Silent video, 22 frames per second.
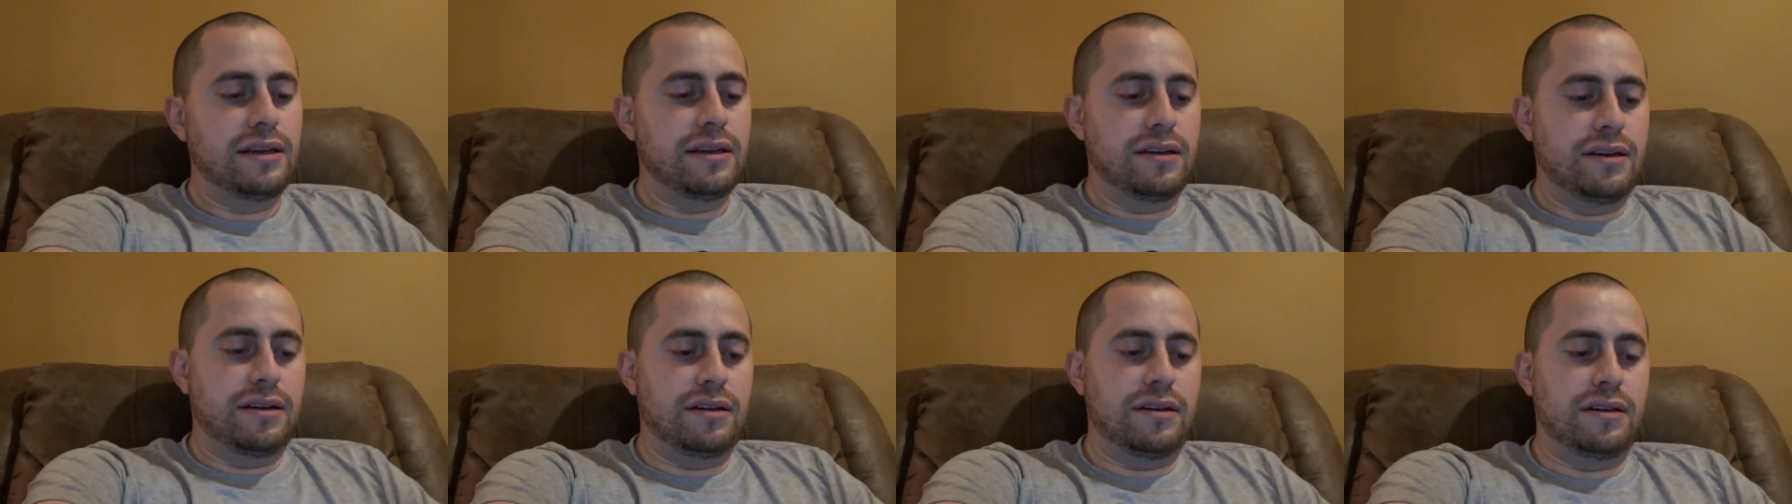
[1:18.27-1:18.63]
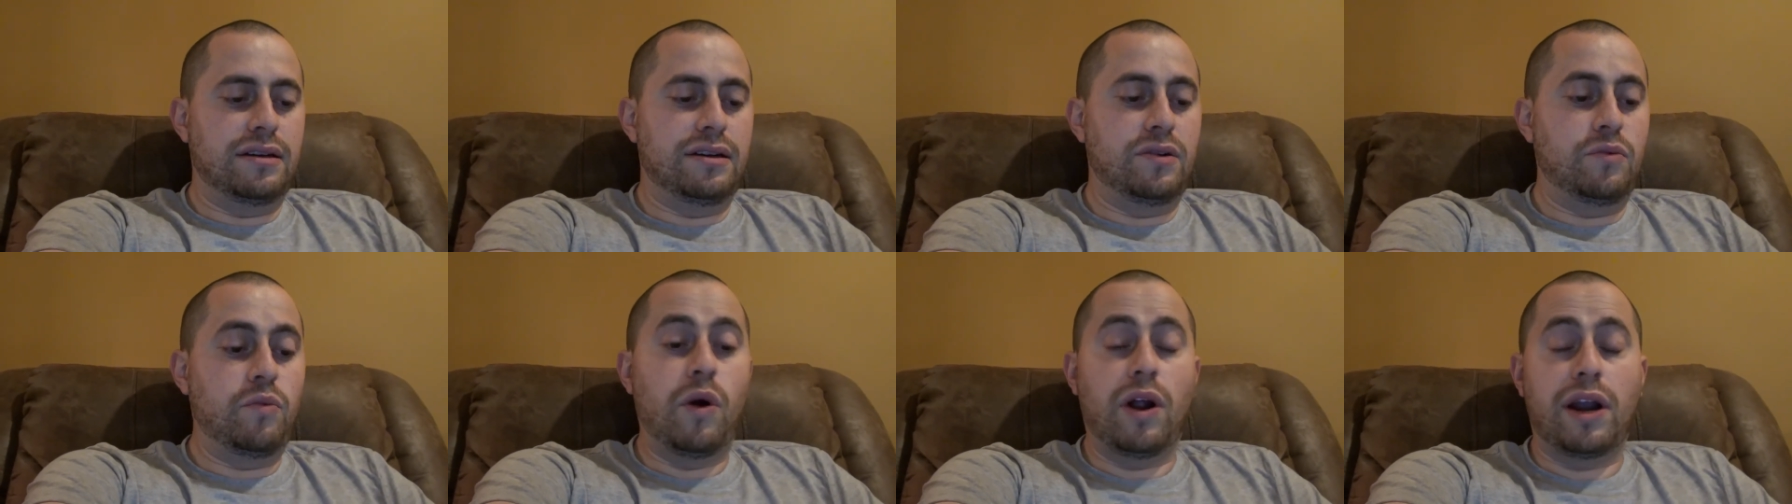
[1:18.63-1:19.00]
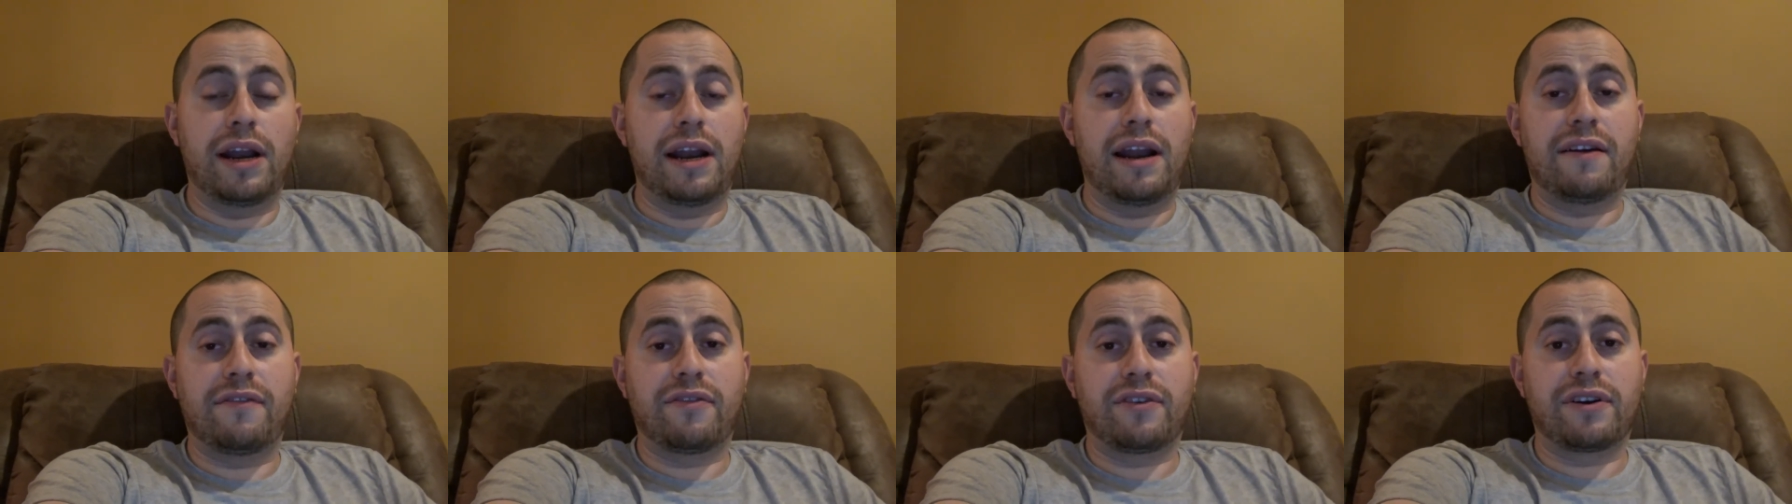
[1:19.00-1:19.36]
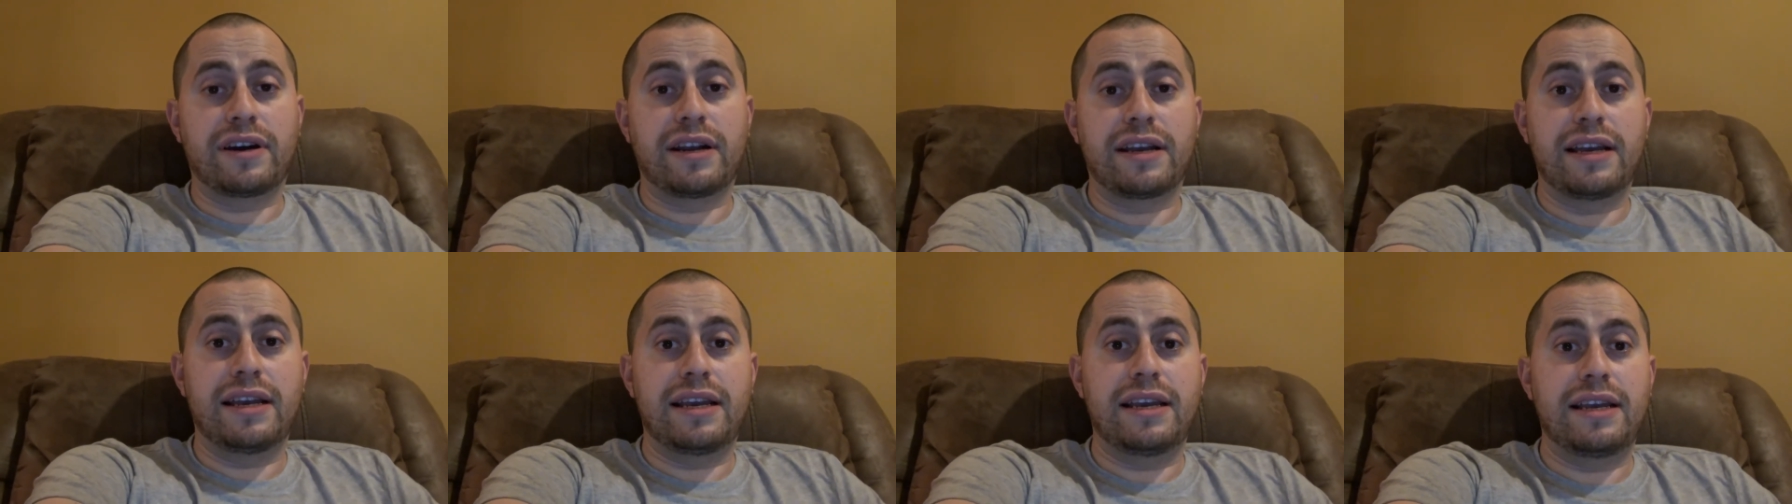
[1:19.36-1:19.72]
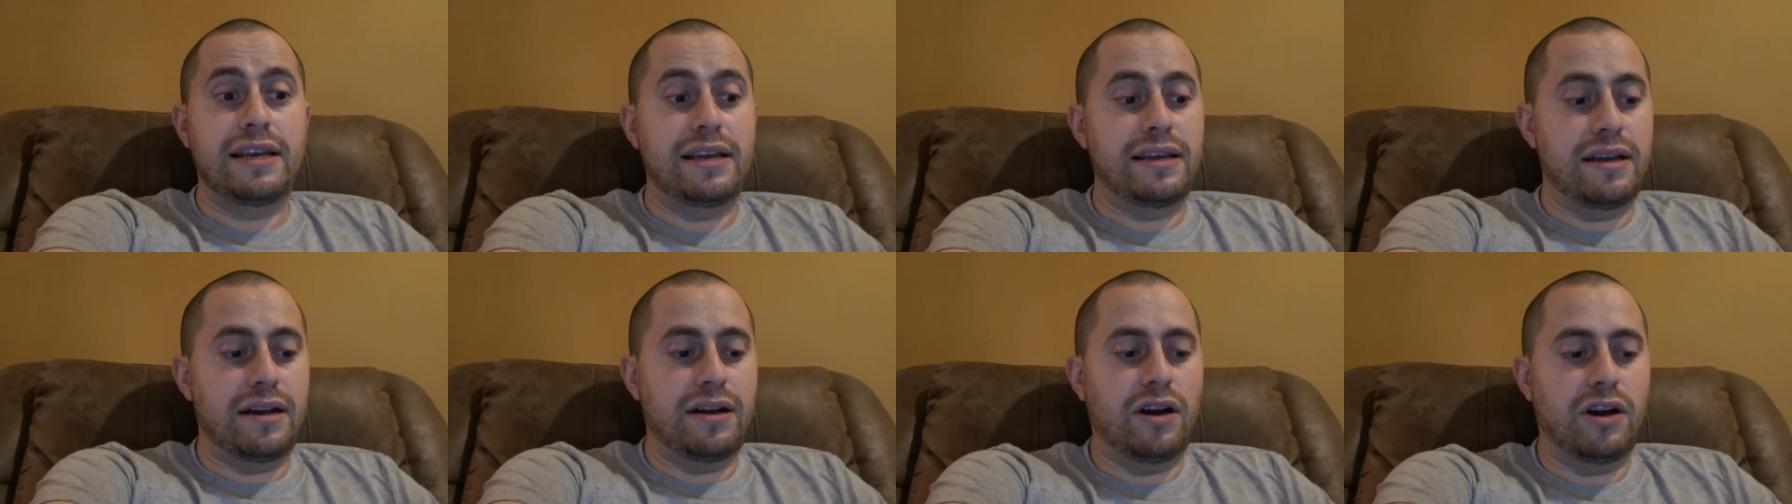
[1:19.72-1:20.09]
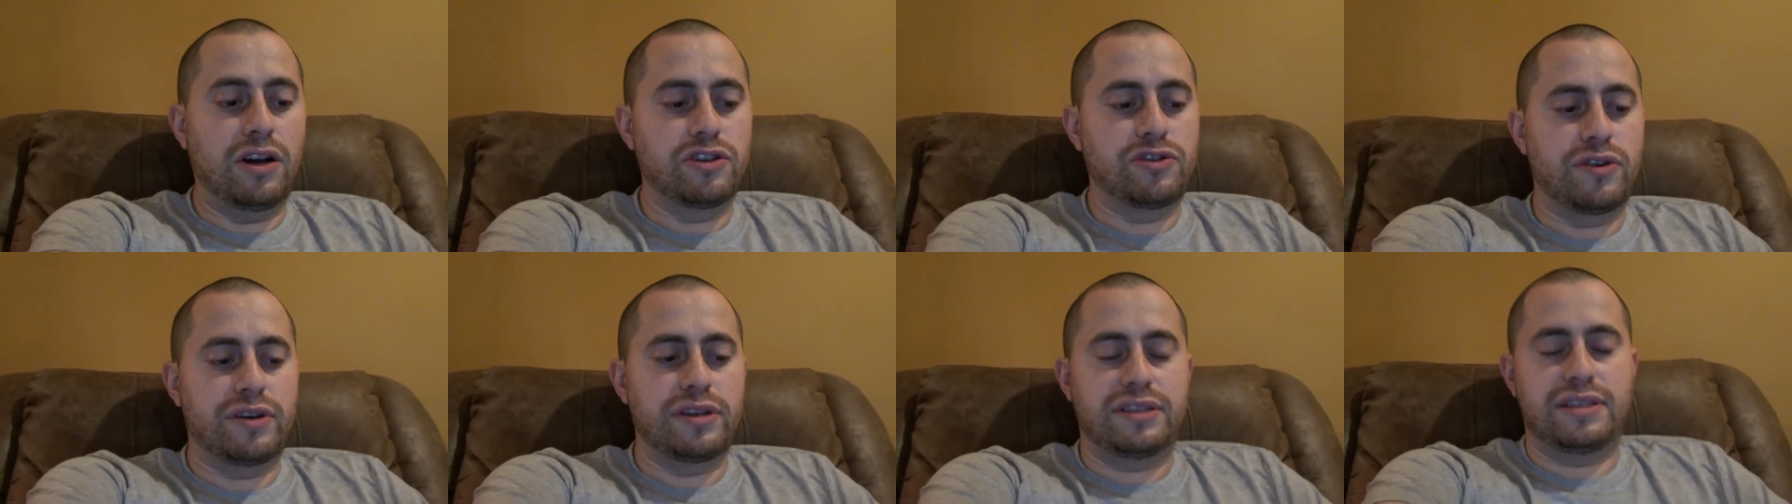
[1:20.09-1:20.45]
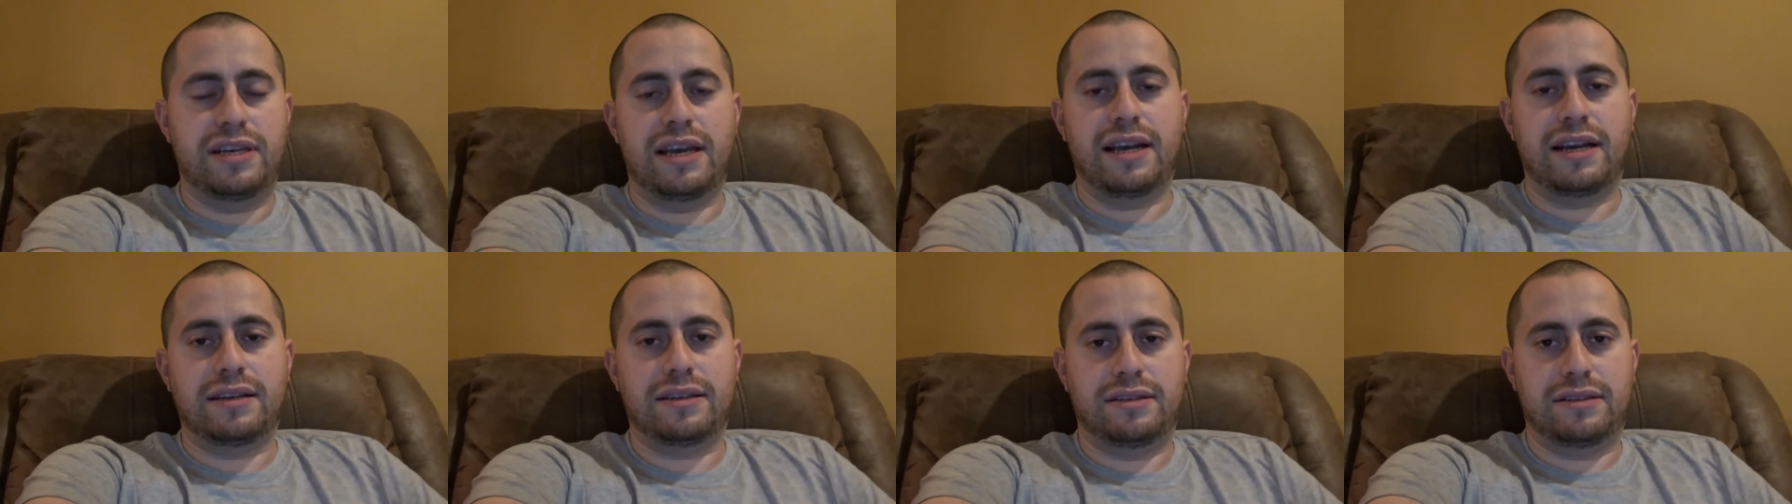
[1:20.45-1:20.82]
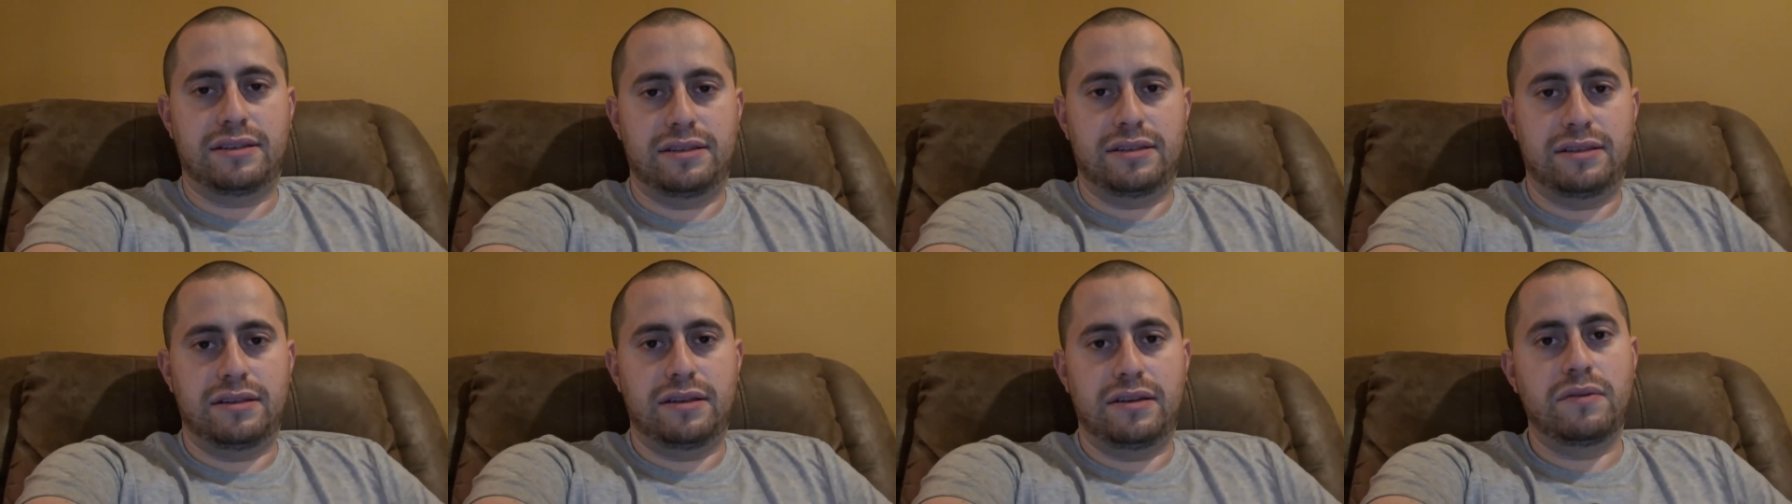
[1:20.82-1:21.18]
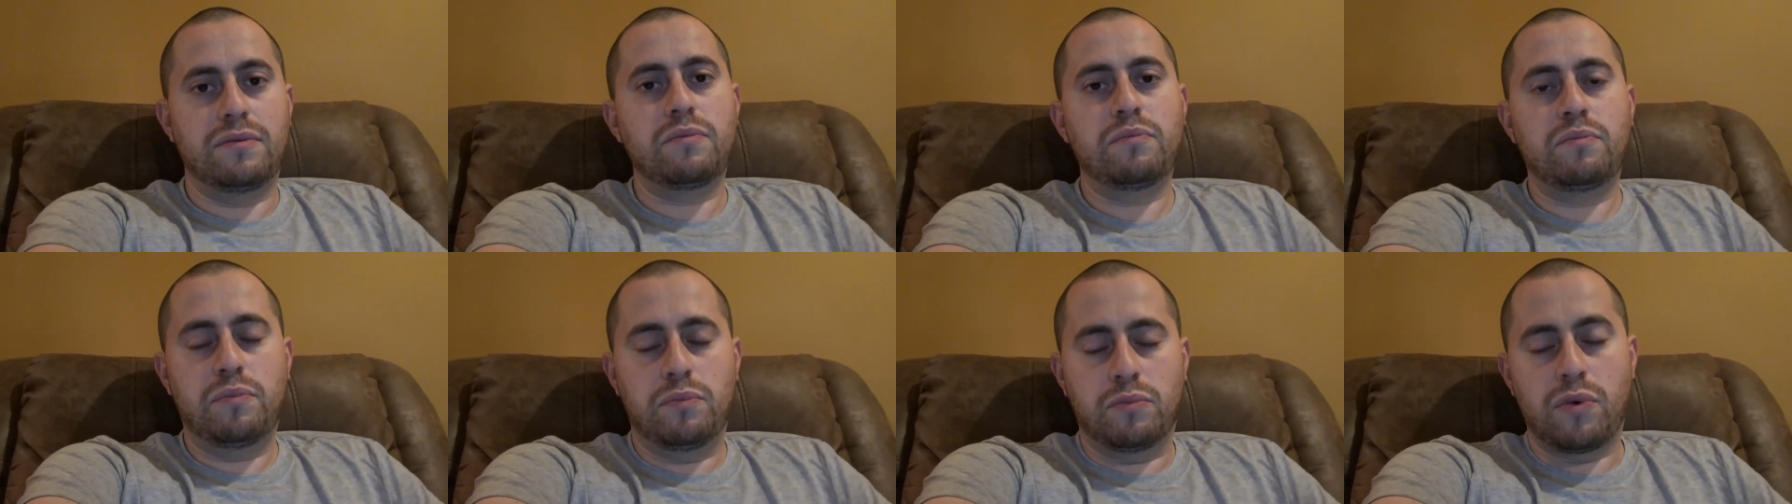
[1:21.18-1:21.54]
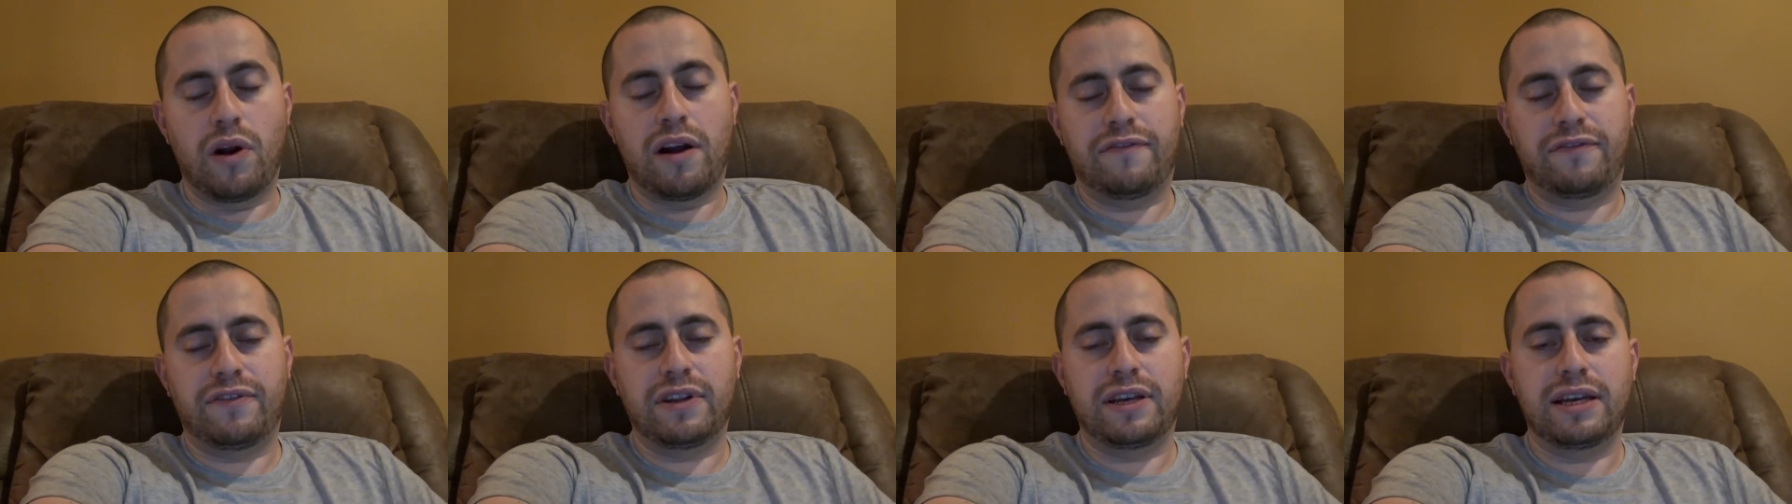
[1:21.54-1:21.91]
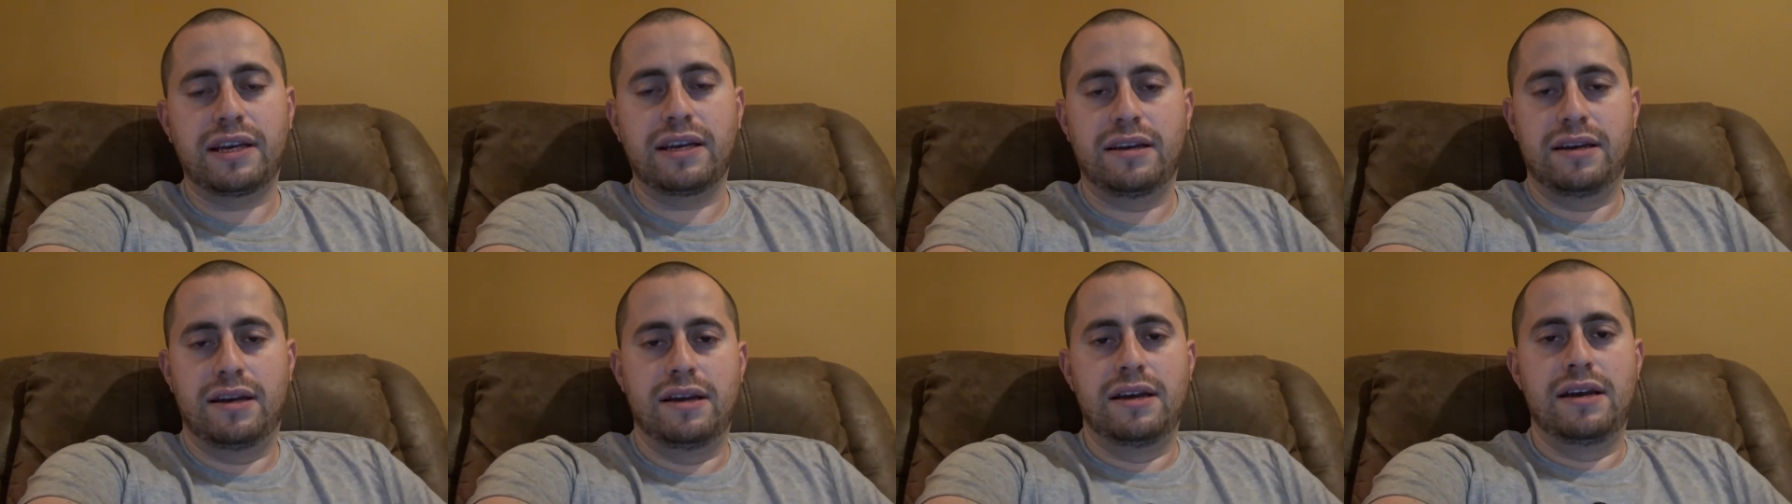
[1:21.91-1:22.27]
1 in every 100 ticks, roughly,